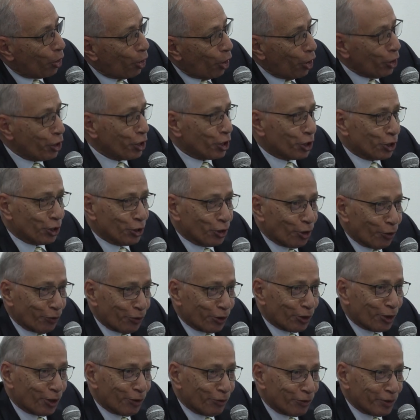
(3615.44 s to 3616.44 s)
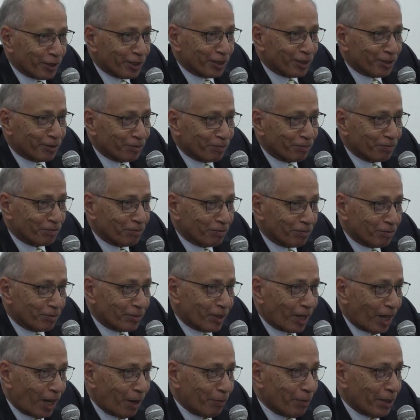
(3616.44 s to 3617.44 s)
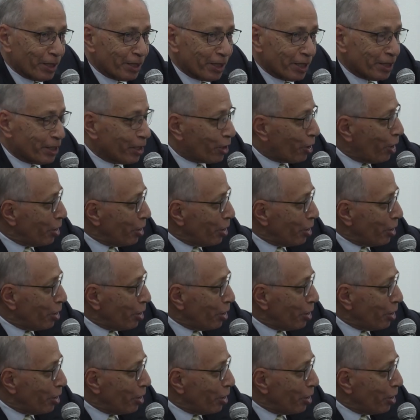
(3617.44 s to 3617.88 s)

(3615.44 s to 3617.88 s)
origin of the conflict. Hamas is a